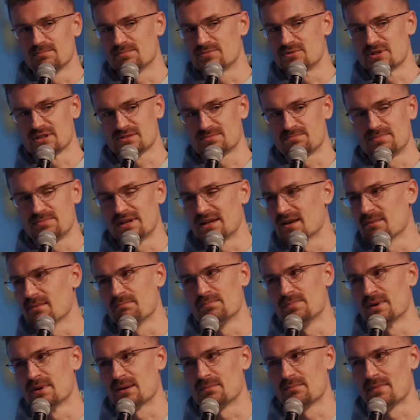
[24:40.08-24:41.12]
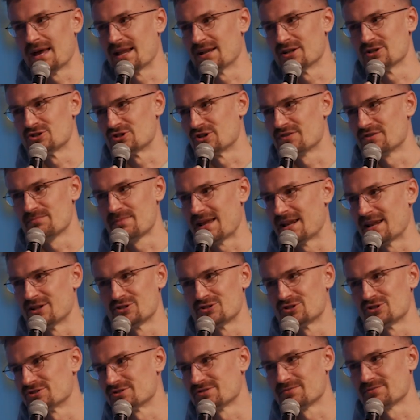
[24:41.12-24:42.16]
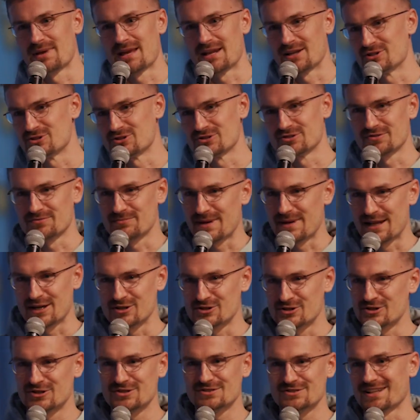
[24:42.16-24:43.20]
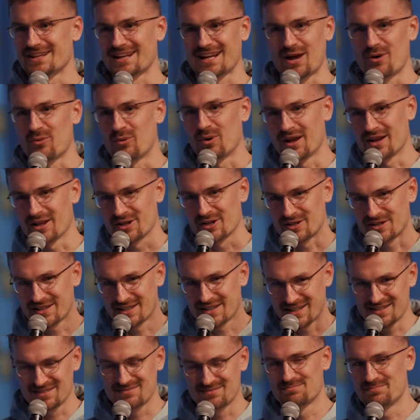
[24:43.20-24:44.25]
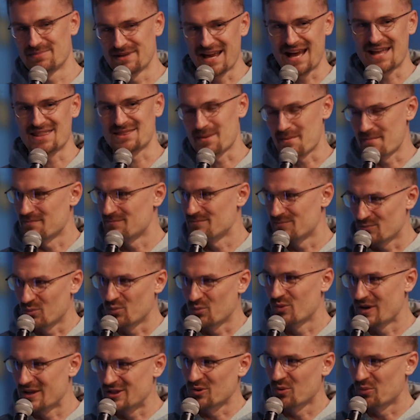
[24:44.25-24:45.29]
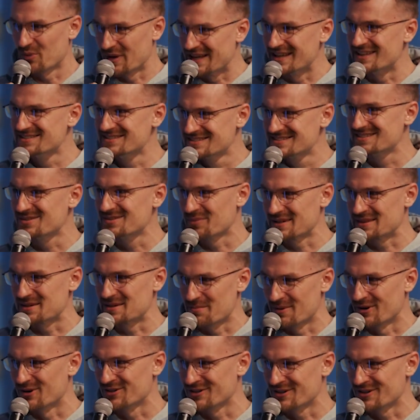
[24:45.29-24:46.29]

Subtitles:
just be a big manager of managers of managers of managers. Like I want to be at the in the weeds with the builders.